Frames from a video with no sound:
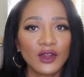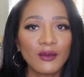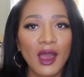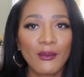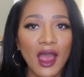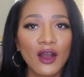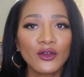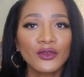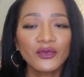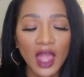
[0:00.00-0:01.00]
running my
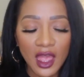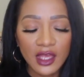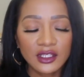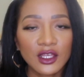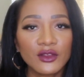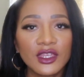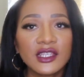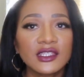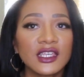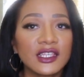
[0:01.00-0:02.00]
mouth. So
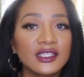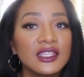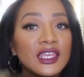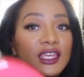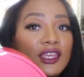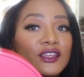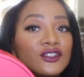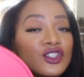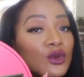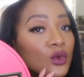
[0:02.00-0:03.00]
this is the
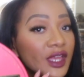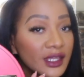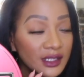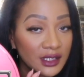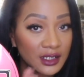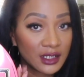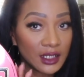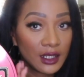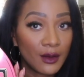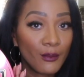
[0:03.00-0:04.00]

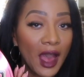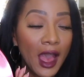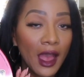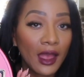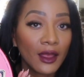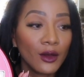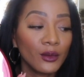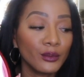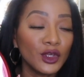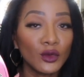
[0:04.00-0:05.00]
Twist by
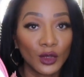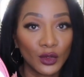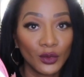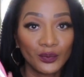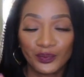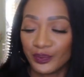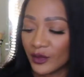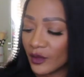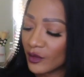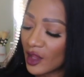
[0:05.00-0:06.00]
Miu Miu.
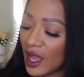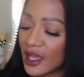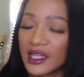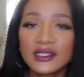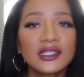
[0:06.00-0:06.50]
I guess